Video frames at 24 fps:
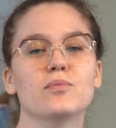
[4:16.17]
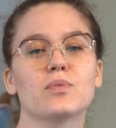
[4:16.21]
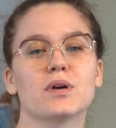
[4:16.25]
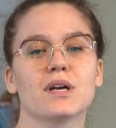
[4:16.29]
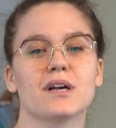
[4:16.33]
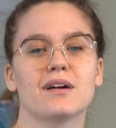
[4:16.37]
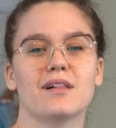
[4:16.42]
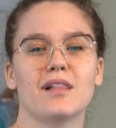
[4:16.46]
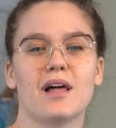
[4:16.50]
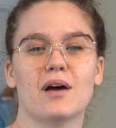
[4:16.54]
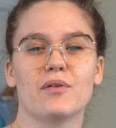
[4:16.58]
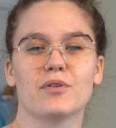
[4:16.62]
work
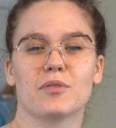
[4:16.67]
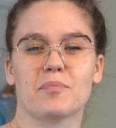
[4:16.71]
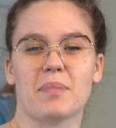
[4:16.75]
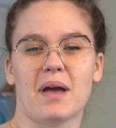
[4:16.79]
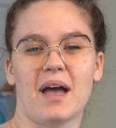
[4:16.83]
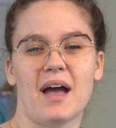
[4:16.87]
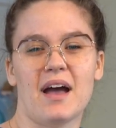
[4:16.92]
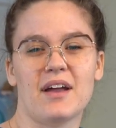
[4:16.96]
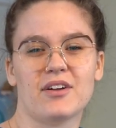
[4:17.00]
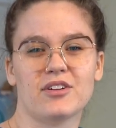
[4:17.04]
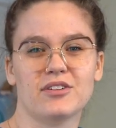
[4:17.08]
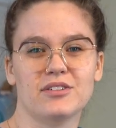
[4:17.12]
a lot with
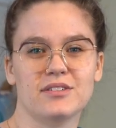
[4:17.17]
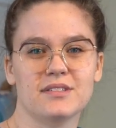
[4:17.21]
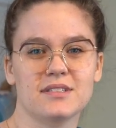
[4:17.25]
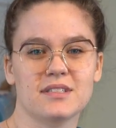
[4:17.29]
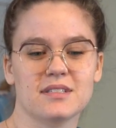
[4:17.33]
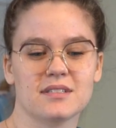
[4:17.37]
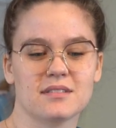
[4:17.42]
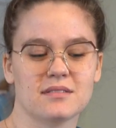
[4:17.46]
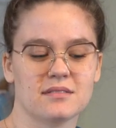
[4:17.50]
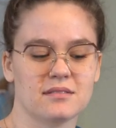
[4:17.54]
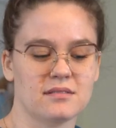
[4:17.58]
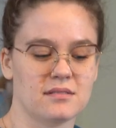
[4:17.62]
patterns,
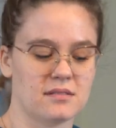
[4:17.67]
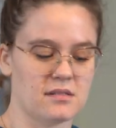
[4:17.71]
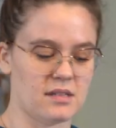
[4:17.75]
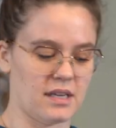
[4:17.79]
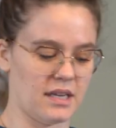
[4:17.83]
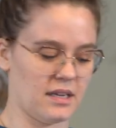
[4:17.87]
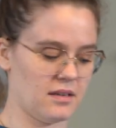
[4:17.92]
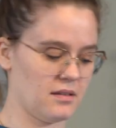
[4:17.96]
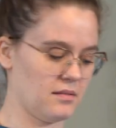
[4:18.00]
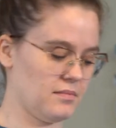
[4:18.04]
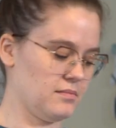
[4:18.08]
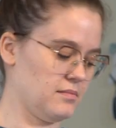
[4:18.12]

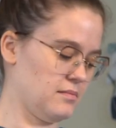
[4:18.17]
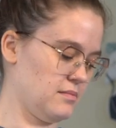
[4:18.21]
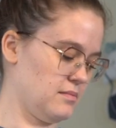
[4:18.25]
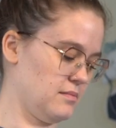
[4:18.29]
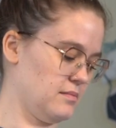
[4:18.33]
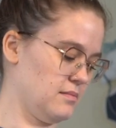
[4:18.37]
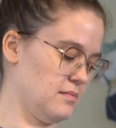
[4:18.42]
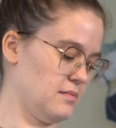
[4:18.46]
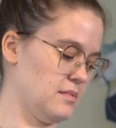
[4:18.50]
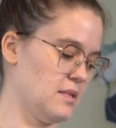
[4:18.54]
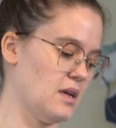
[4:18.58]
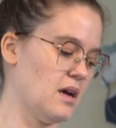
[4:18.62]
like
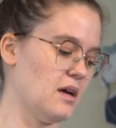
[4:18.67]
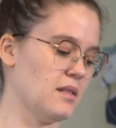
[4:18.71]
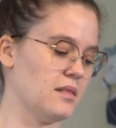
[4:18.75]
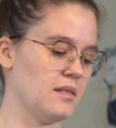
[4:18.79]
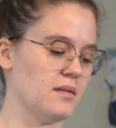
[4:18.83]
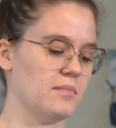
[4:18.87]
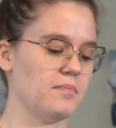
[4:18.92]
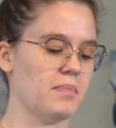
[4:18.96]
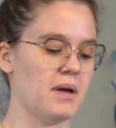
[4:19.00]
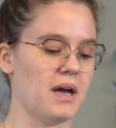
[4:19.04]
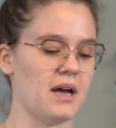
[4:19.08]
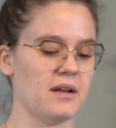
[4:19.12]
not the
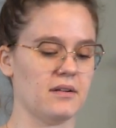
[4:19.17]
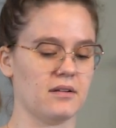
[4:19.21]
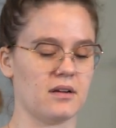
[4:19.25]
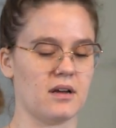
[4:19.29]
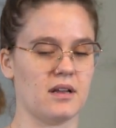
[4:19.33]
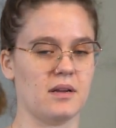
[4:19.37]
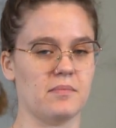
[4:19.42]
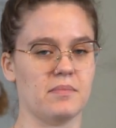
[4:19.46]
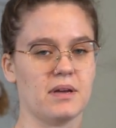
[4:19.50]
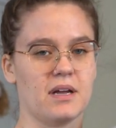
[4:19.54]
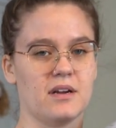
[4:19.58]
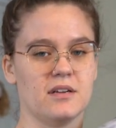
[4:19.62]

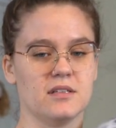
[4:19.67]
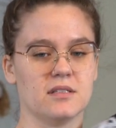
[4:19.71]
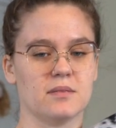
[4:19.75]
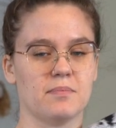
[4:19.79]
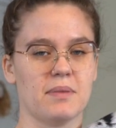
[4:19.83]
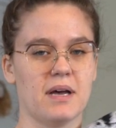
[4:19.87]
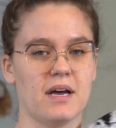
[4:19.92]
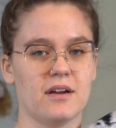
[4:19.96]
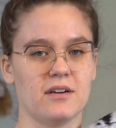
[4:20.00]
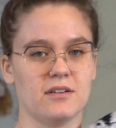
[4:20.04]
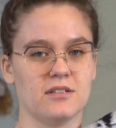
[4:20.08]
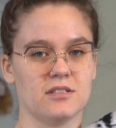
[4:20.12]
cutting patterns, the
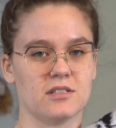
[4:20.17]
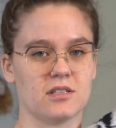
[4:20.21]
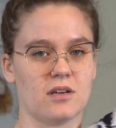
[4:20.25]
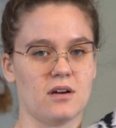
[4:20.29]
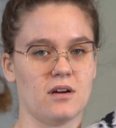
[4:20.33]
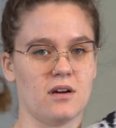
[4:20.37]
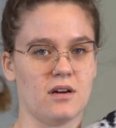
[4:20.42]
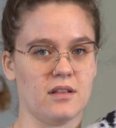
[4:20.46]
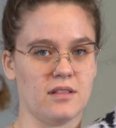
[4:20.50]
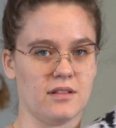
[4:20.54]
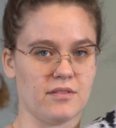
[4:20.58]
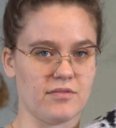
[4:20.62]
patterns
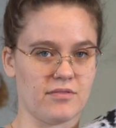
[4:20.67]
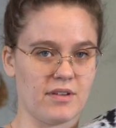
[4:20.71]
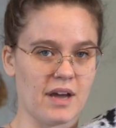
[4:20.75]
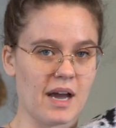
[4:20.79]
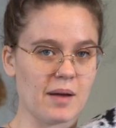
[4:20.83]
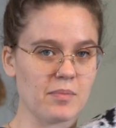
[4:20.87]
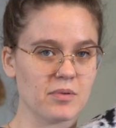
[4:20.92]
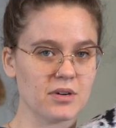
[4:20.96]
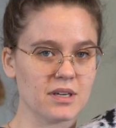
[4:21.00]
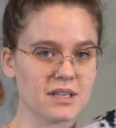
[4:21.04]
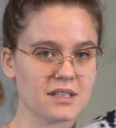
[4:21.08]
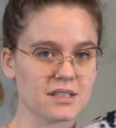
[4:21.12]
on the
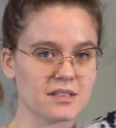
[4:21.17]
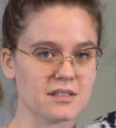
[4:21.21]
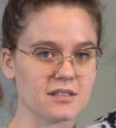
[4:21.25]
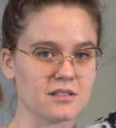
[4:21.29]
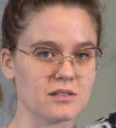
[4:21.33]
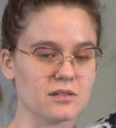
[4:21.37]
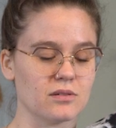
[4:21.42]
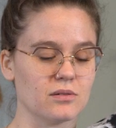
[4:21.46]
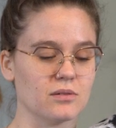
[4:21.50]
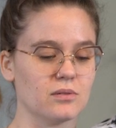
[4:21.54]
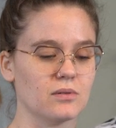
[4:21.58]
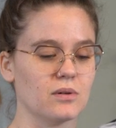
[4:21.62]
fabric,
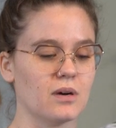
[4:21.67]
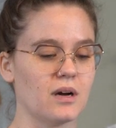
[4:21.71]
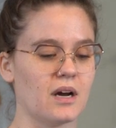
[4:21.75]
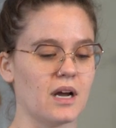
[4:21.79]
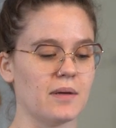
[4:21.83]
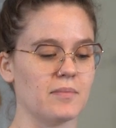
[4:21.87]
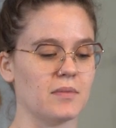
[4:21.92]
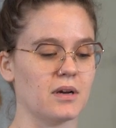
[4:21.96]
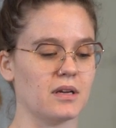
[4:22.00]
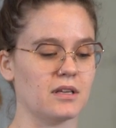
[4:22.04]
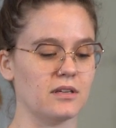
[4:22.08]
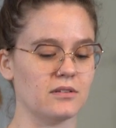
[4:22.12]
so
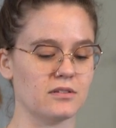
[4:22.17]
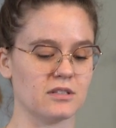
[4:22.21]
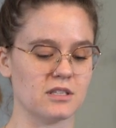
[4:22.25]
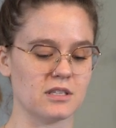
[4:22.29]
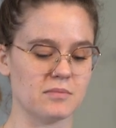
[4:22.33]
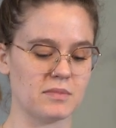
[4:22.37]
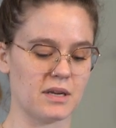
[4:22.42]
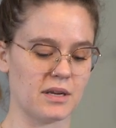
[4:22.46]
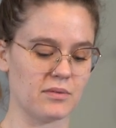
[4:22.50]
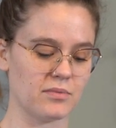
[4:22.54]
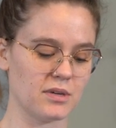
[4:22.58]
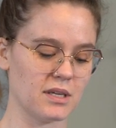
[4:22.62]
I'm not used to
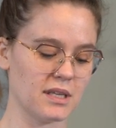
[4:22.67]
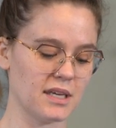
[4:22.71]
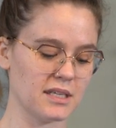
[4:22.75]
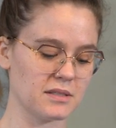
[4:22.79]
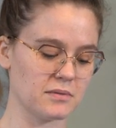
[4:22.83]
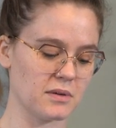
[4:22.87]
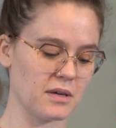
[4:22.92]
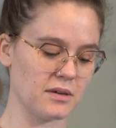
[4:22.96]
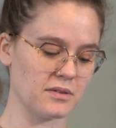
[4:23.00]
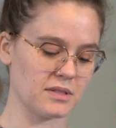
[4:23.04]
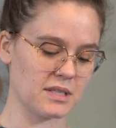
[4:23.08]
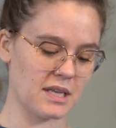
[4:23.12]
them. And I realized
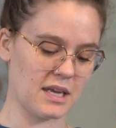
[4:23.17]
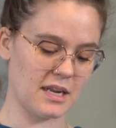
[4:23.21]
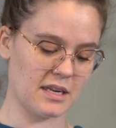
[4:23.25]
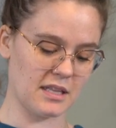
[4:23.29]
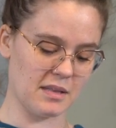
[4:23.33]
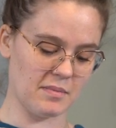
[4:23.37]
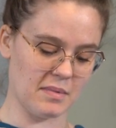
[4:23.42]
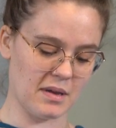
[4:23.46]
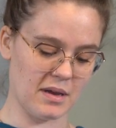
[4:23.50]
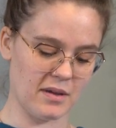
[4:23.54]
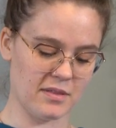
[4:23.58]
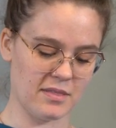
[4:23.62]
while I was cutting
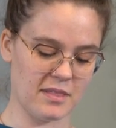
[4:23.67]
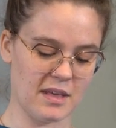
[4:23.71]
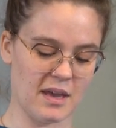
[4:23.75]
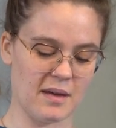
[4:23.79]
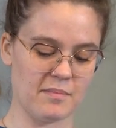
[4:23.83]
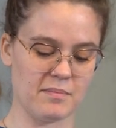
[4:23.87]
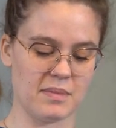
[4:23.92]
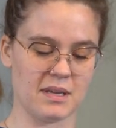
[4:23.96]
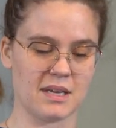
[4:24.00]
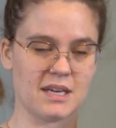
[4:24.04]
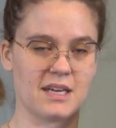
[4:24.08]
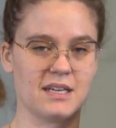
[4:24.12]
them out
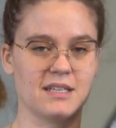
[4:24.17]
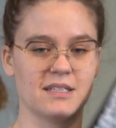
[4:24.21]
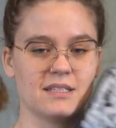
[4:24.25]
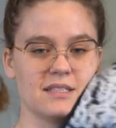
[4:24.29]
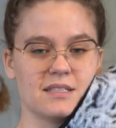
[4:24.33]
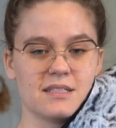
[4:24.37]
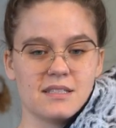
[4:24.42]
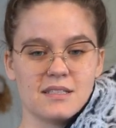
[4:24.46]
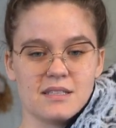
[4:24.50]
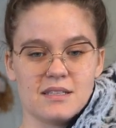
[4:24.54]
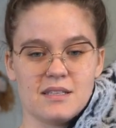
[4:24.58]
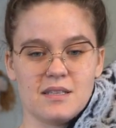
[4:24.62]
that because
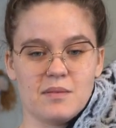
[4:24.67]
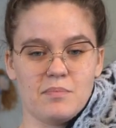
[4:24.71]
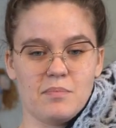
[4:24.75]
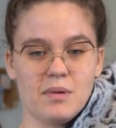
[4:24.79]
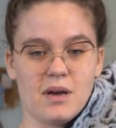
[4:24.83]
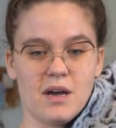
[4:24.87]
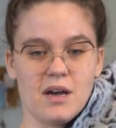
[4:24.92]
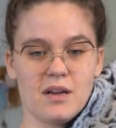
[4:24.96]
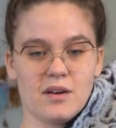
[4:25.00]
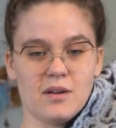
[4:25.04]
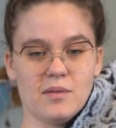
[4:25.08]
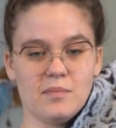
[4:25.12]
the
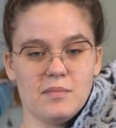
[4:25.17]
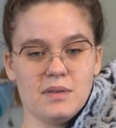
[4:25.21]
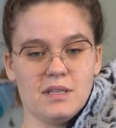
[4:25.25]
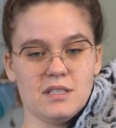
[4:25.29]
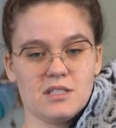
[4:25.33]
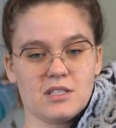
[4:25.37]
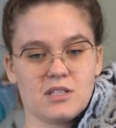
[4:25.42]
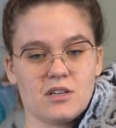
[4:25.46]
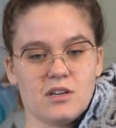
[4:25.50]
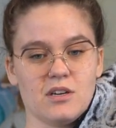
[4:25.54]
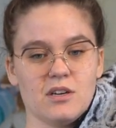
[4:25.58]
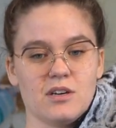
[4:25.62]
bottom
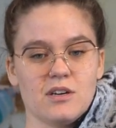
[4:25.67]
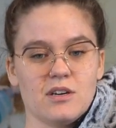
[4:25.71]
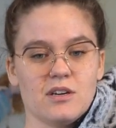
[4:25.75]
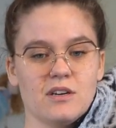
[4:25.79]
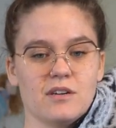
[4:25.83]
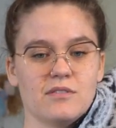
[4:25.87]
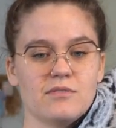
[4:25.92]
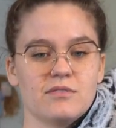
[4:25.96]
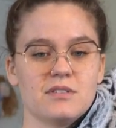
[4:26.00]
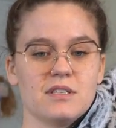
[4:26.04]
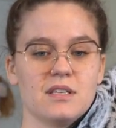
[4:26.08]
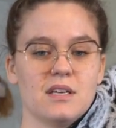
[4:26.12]
is
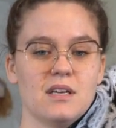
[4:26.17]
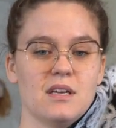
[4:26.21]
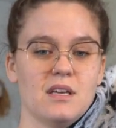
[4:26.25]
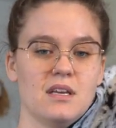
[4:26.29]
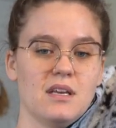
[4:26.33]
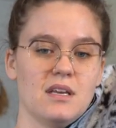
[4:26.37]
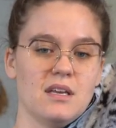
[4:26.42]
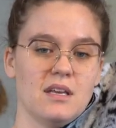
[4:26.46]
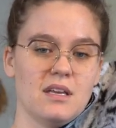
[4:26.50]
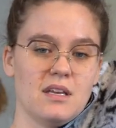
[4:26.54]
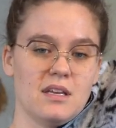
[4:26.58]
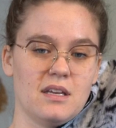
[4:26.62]
curved,
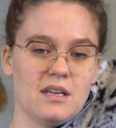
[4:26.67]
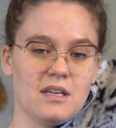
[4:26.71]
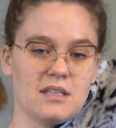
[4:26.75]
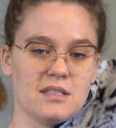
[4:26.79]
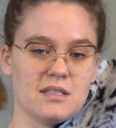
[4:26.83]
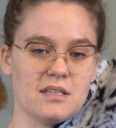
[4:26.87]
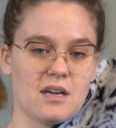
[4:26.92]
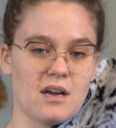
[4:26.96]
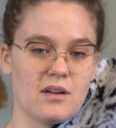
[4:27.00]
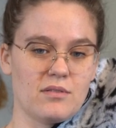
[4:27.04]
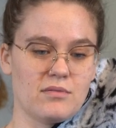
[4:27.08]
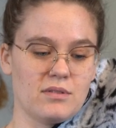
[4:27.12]
it's
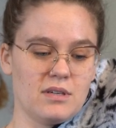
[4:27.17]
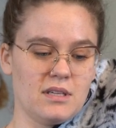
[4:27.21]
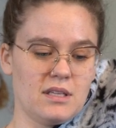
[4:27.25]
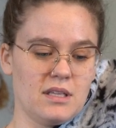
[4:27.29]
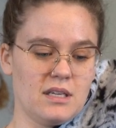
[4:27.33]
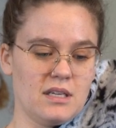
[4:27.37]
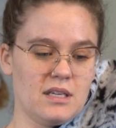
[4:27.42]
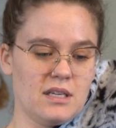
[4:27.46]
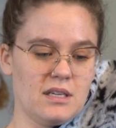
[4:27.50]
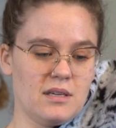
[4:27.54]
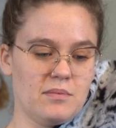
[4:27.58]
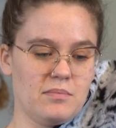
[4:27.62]
not
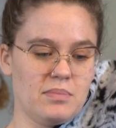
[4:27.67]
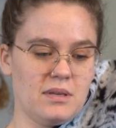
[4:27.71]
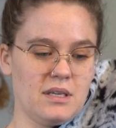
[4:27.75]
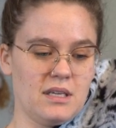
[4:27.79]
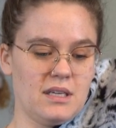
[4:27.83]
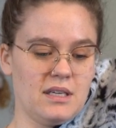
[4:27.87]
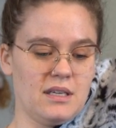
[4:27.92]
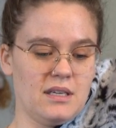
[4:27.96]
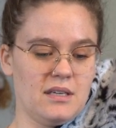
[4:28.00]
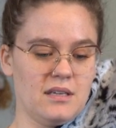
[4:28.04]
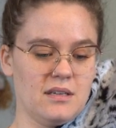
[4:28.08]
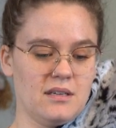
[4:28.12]
really gonna
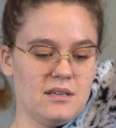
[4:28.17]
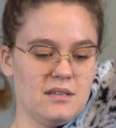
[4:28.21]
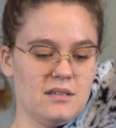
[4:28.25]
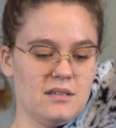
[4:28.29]
be,